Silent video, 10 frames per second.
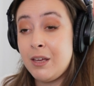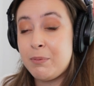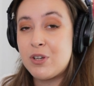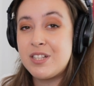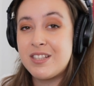
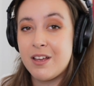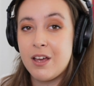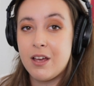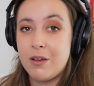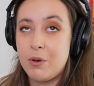because
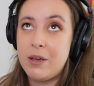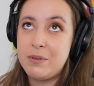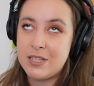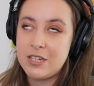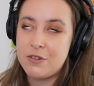I
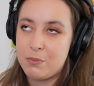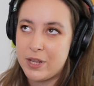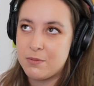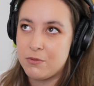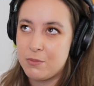mean, it's in a different
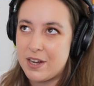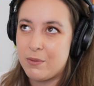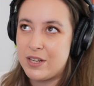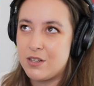placement for me anyway.